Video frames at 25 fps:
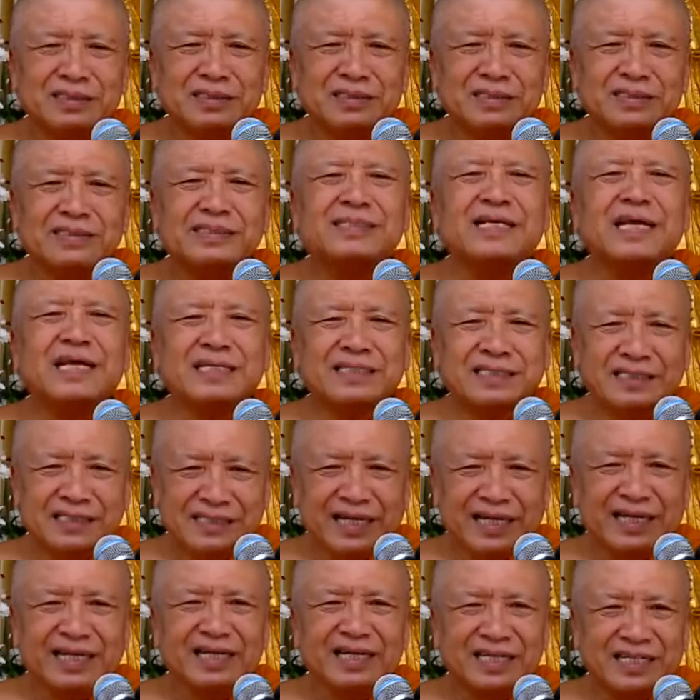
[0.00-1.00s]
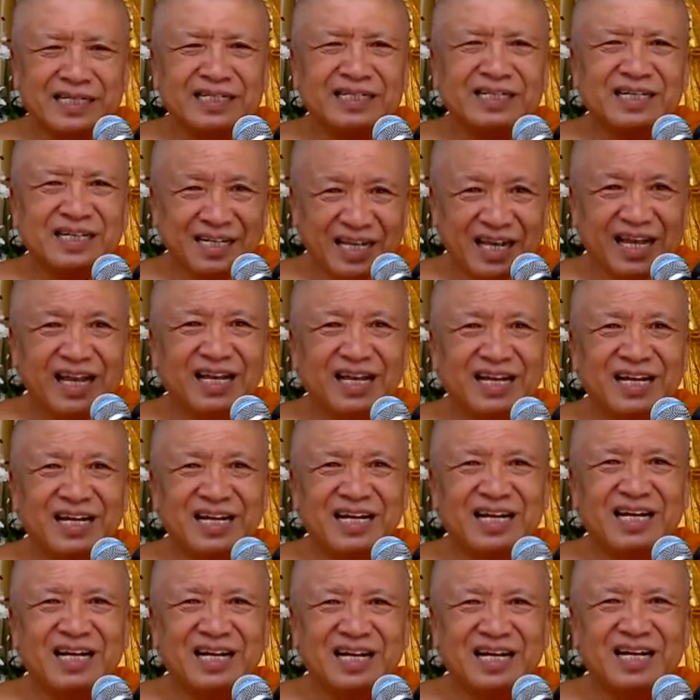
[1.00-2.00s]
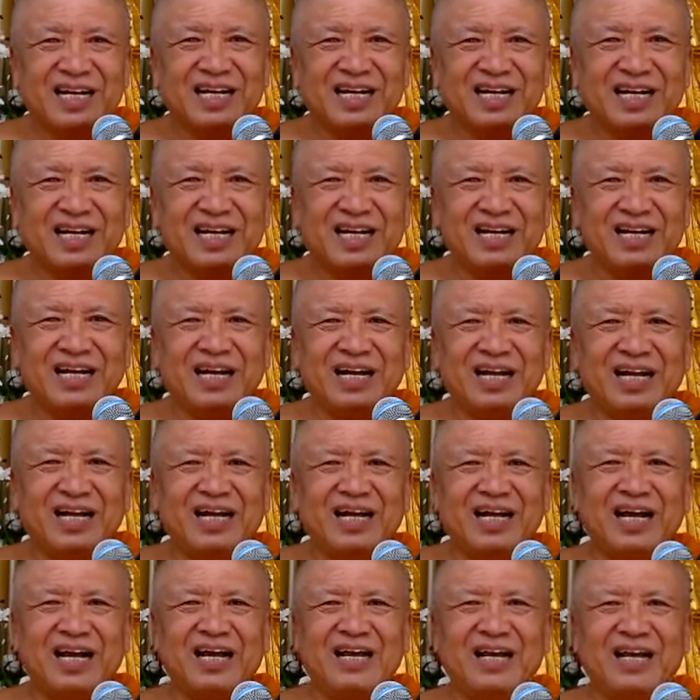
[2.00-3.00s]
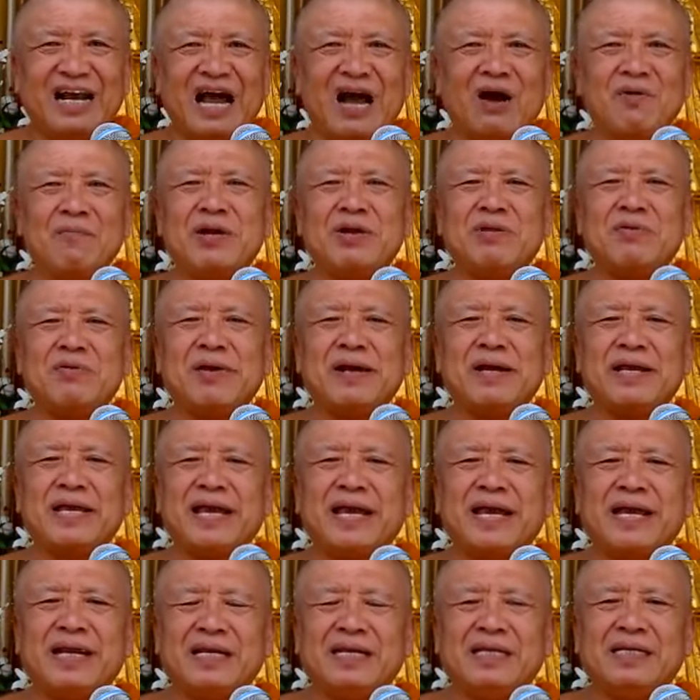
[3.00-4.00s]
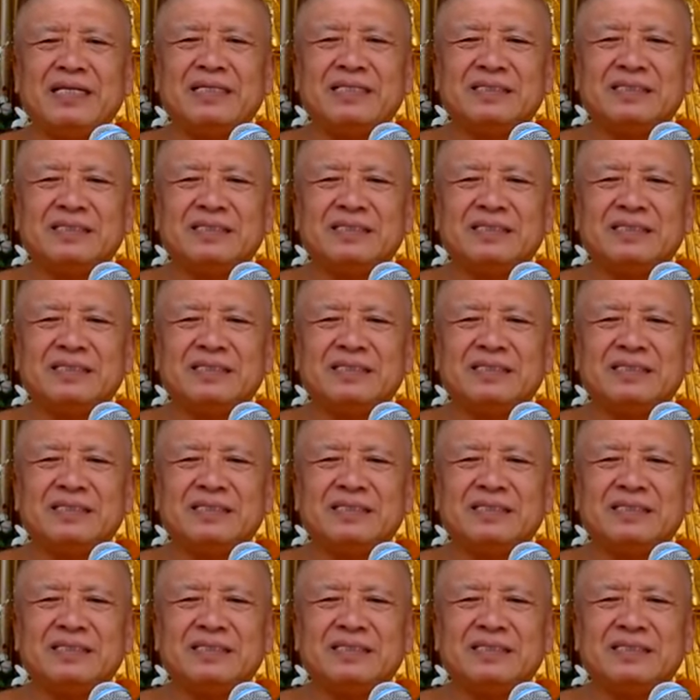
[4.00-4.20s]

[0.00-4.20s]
Sensing, okay? Now we do again.